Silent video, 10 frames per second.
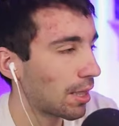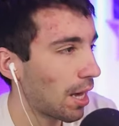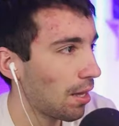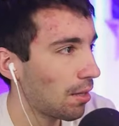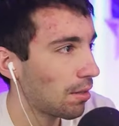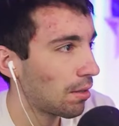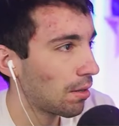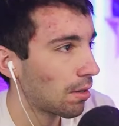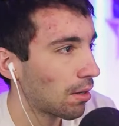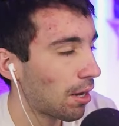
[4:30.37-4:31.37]
that,
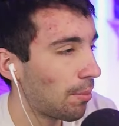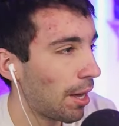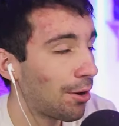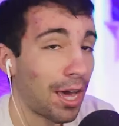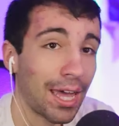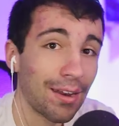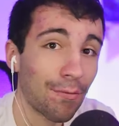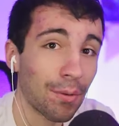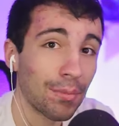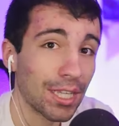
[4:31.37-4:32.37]
come out, edit
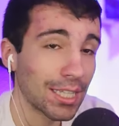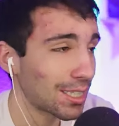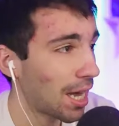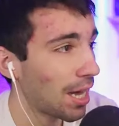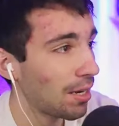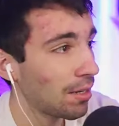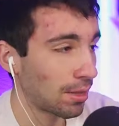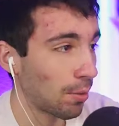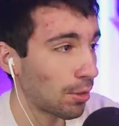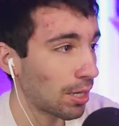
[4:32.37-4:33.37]
from this side,
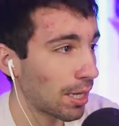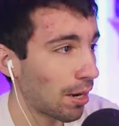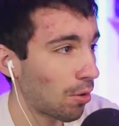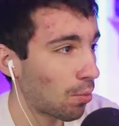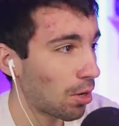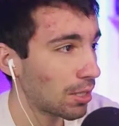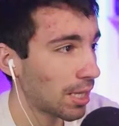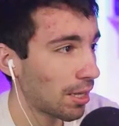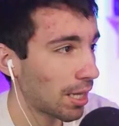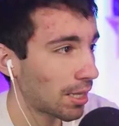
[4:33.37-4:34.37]
then we're going to get our walls
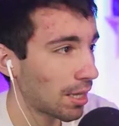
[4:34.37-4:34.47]
out like